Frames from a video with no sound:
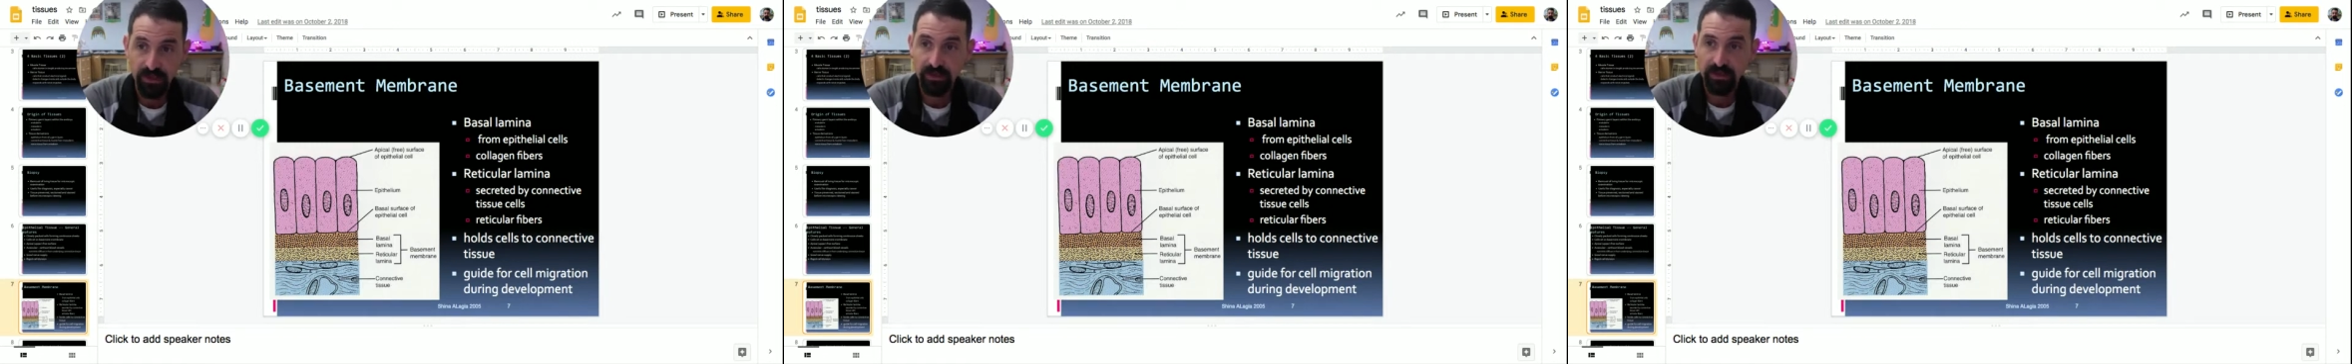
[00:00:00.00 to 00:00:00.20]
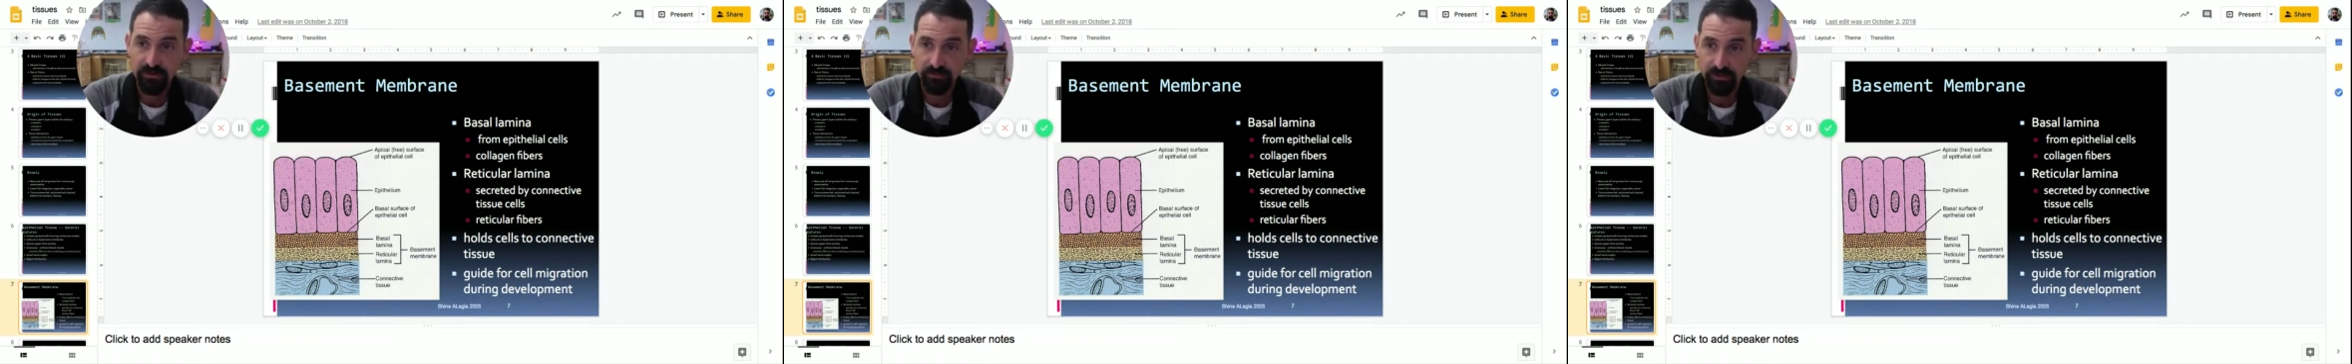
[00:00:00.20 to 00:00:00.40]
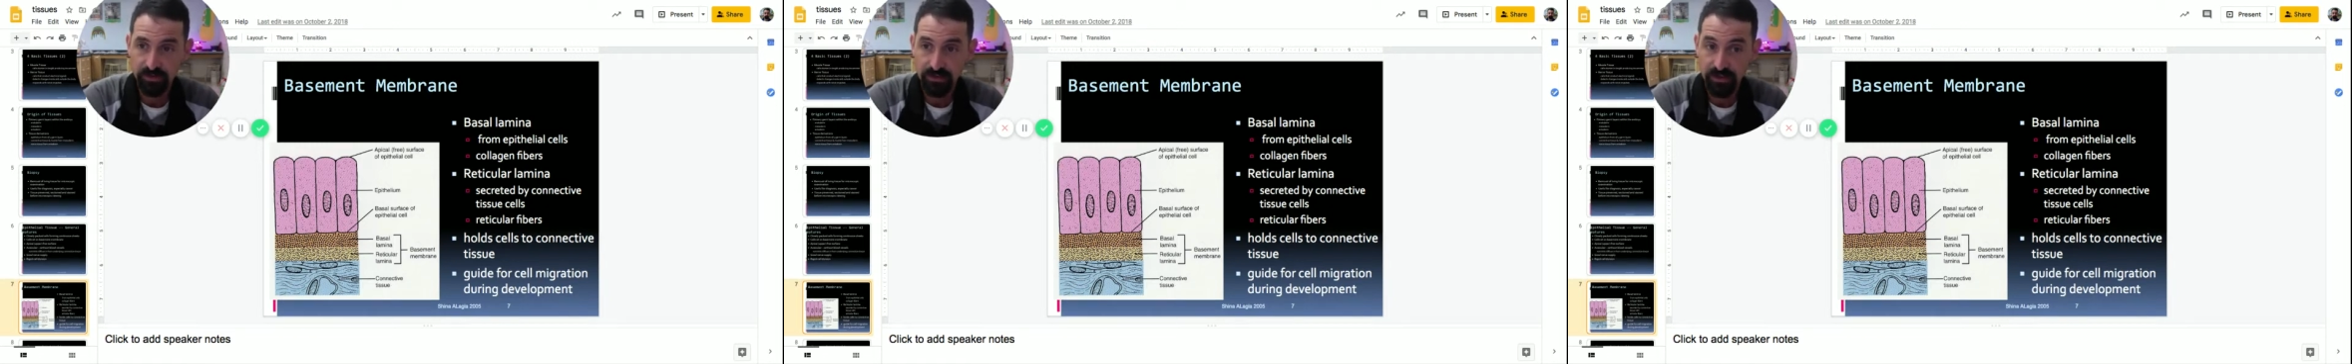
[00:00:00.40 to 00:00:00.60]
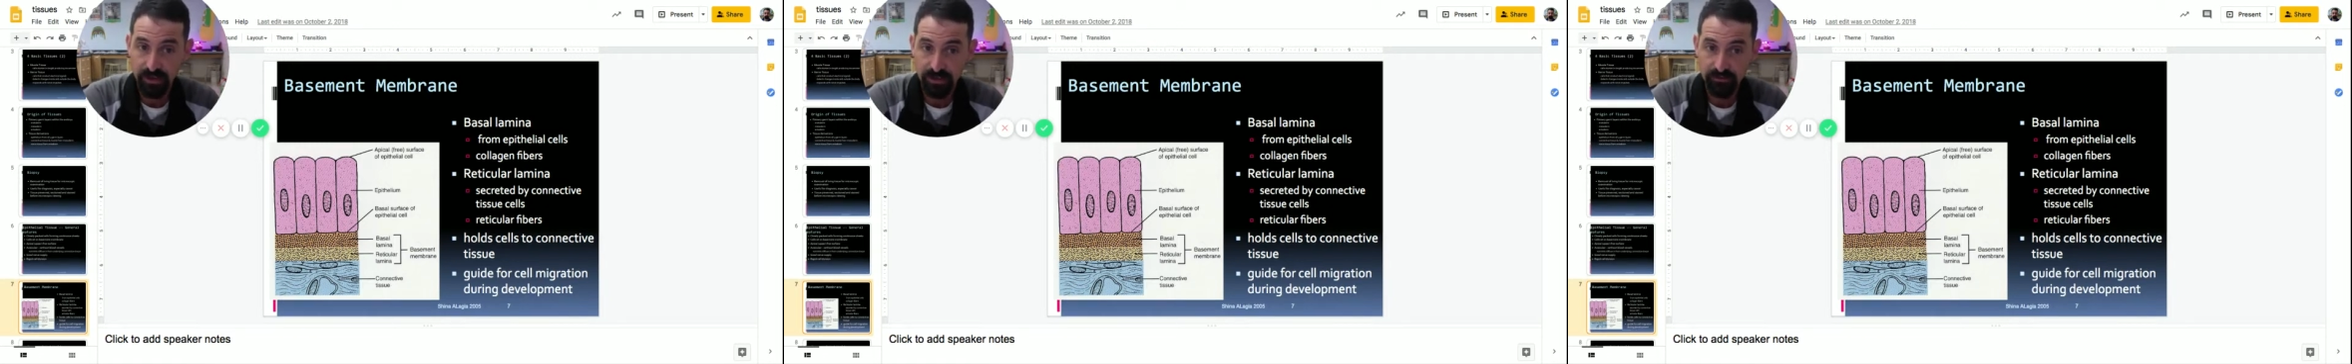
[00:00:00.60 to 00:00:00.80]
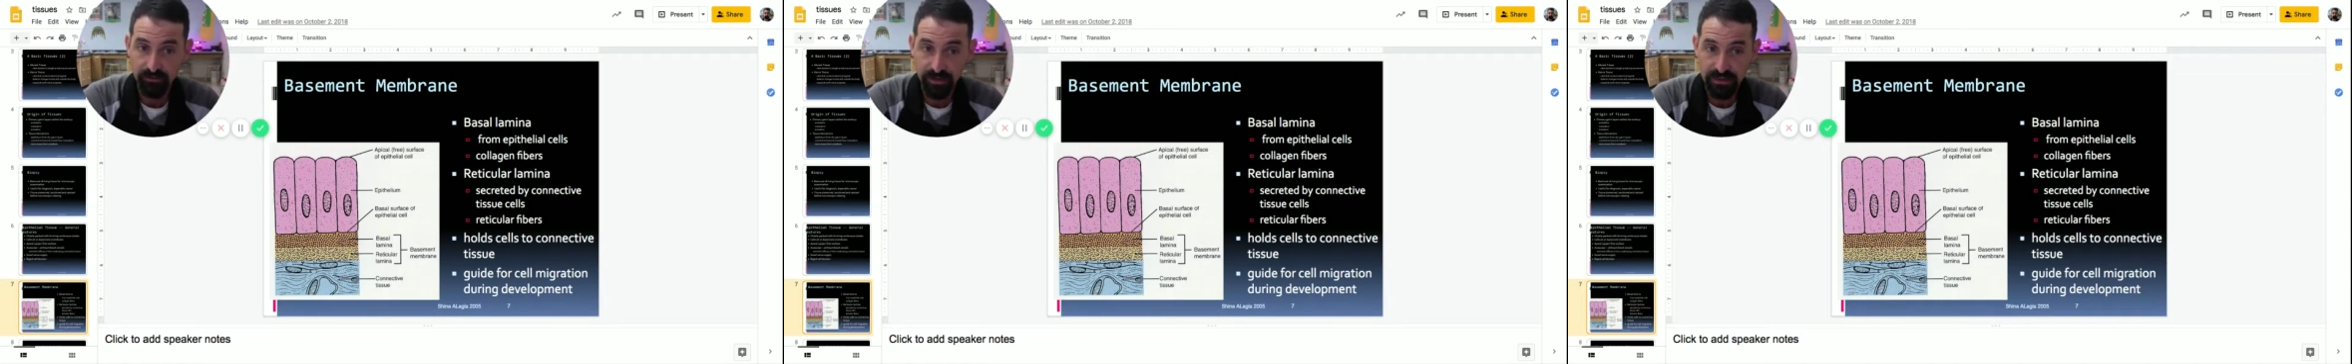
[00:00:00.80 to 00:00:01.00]
That really
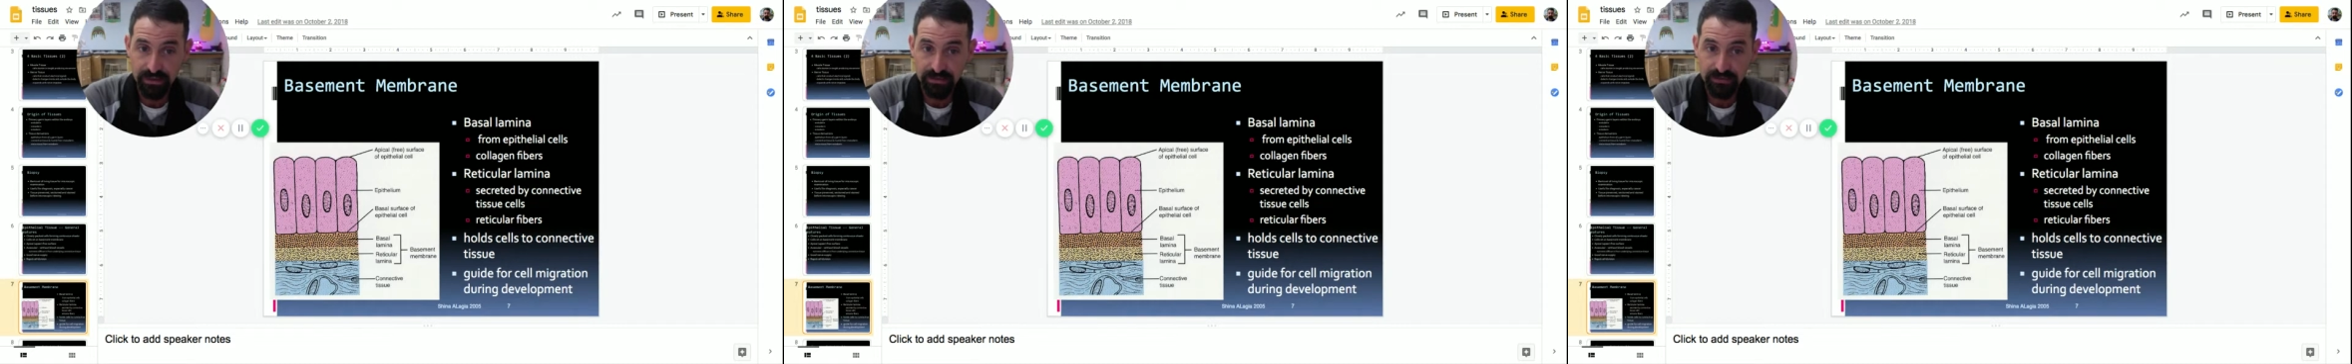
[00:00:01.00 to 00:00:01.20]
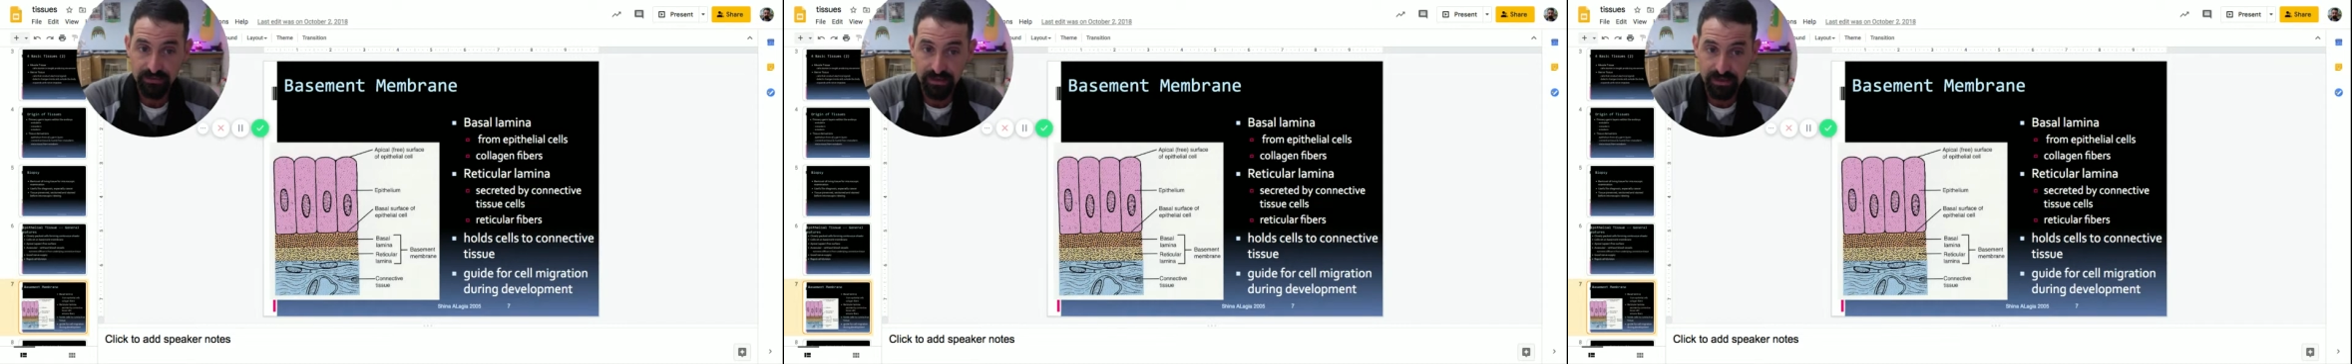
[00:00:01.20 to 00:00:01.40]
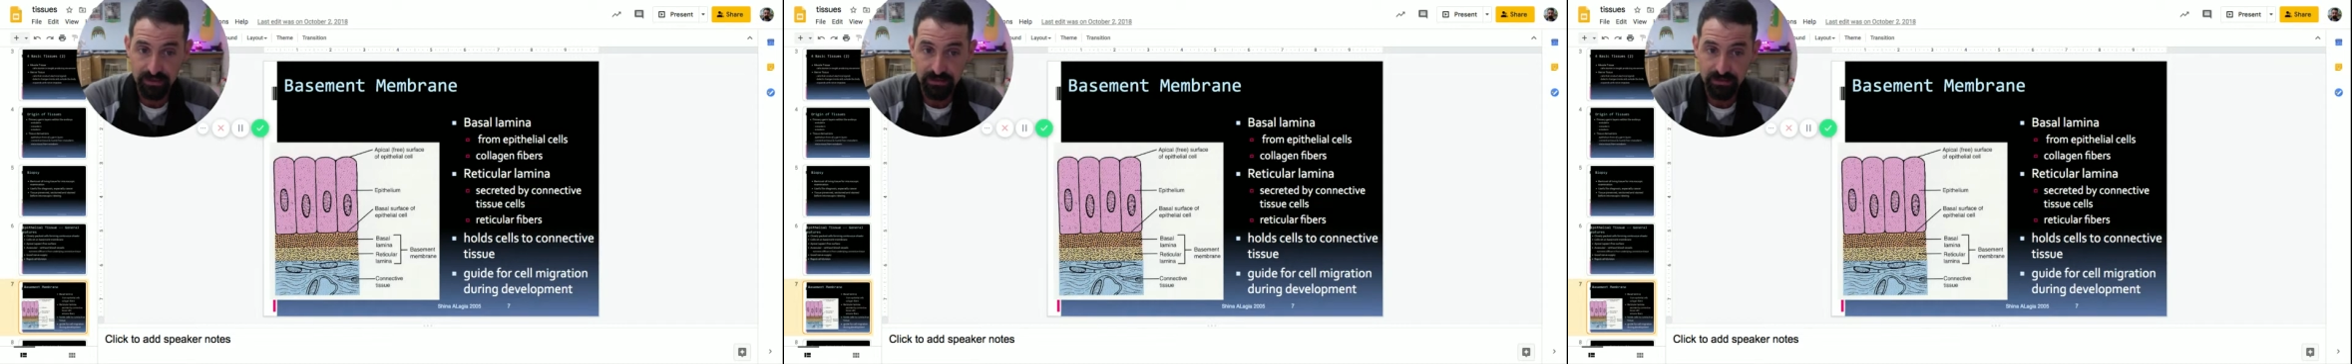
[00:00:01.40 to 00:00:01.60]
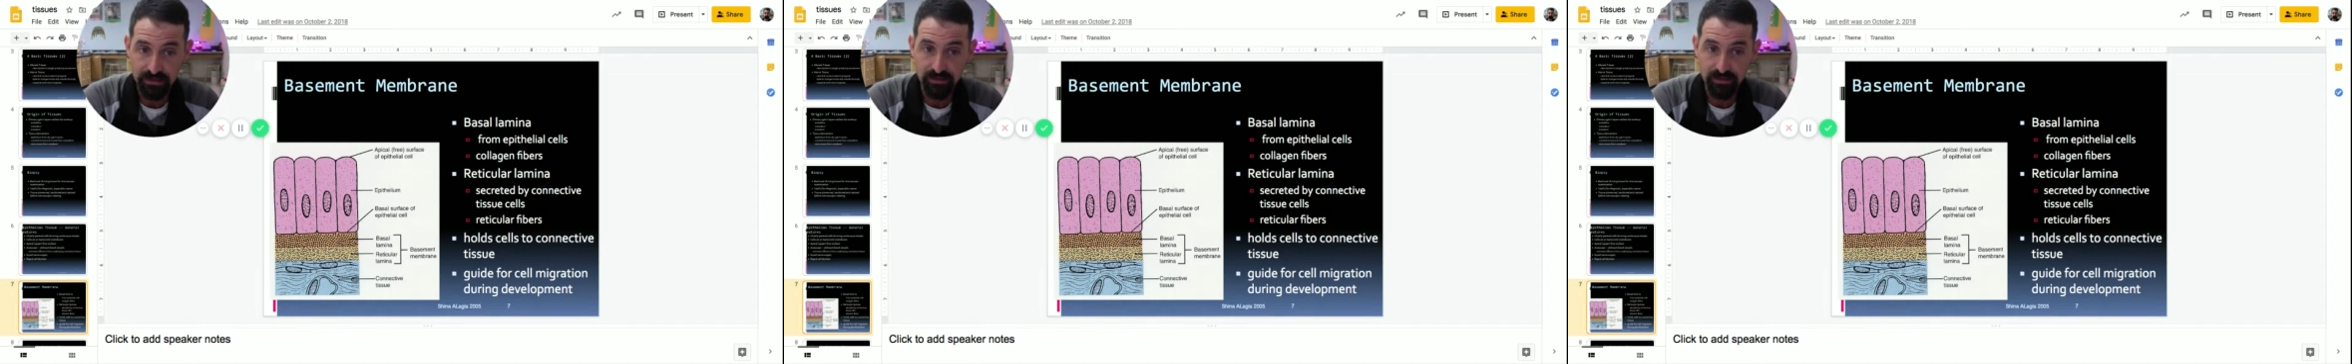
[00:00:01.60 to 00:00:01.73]
kind of makes sense.